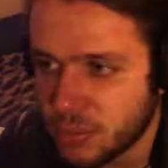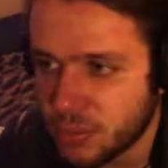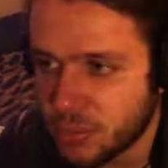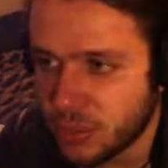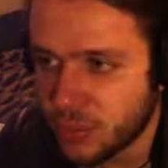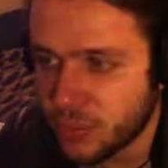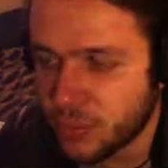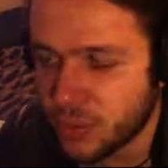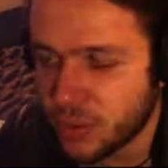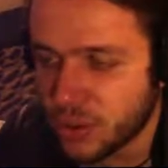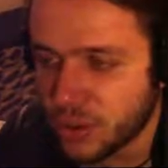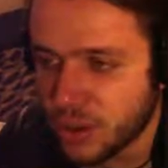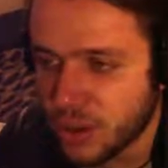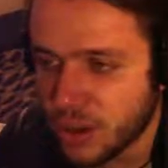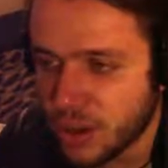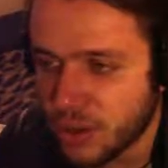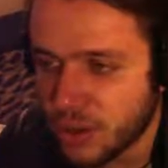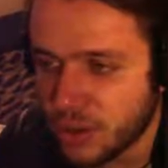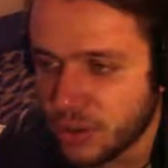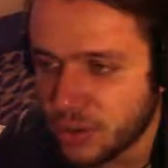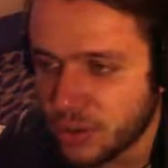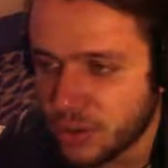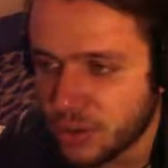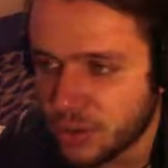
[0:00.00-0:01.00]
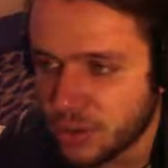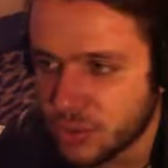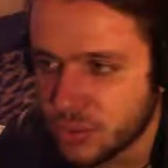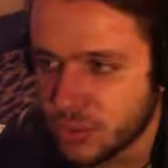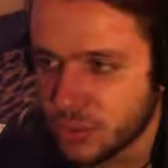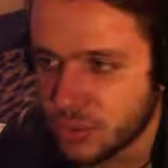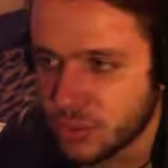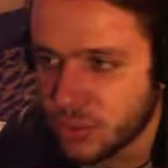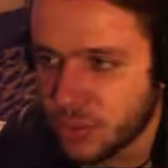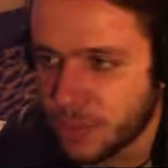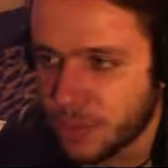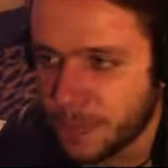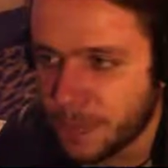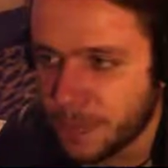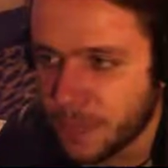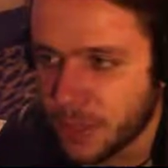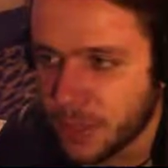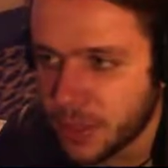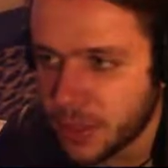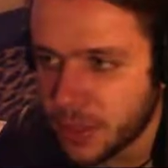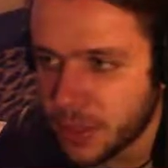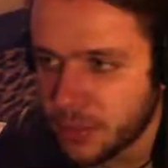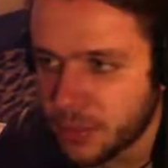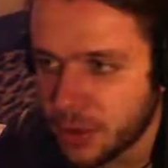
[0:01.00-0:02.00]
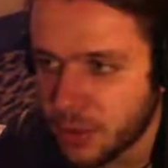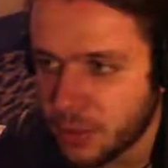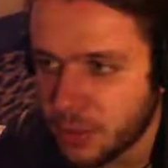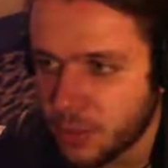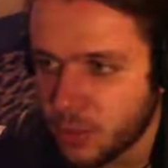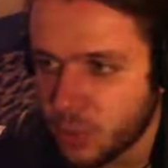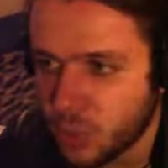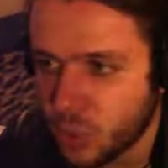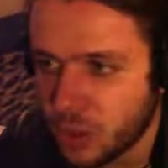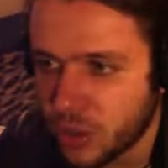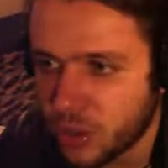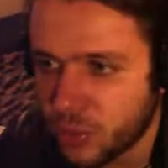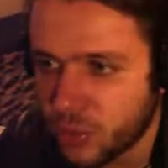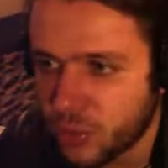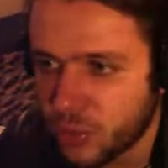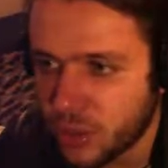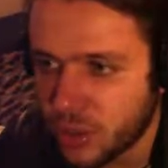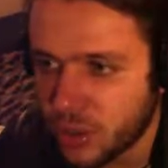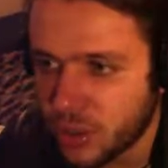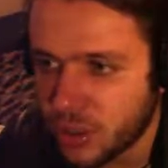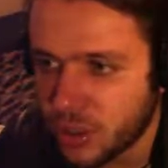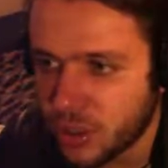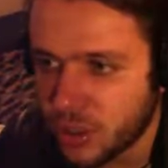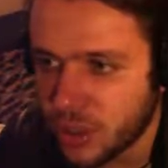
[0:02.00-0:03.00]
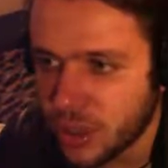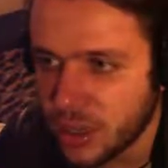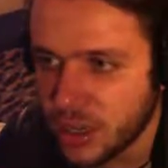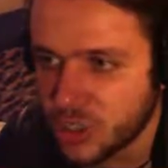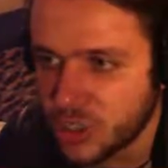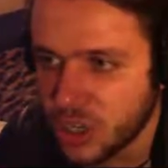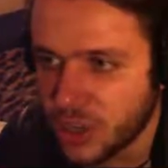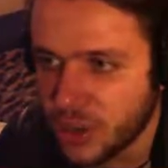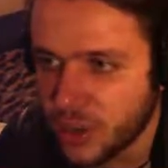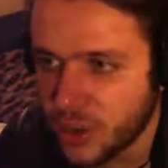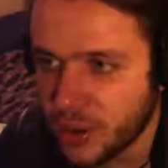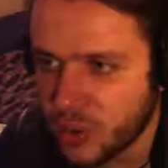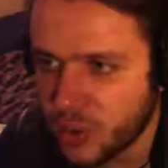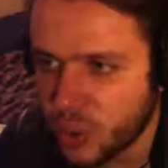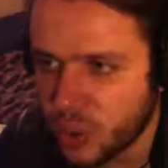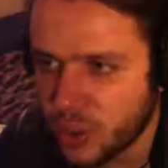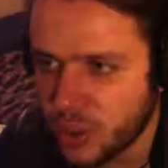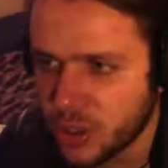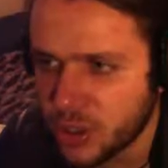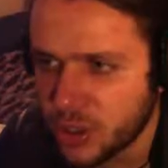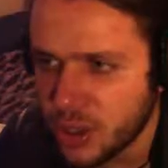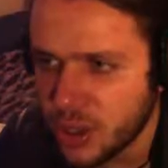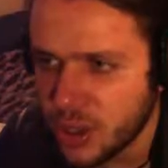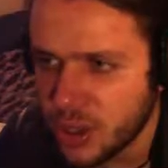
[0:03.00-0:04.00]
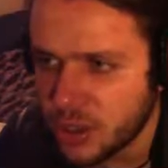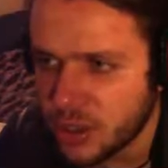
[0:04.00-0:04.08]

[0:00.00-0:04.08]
But for now, they're maybe looking for an engage. Aurak went...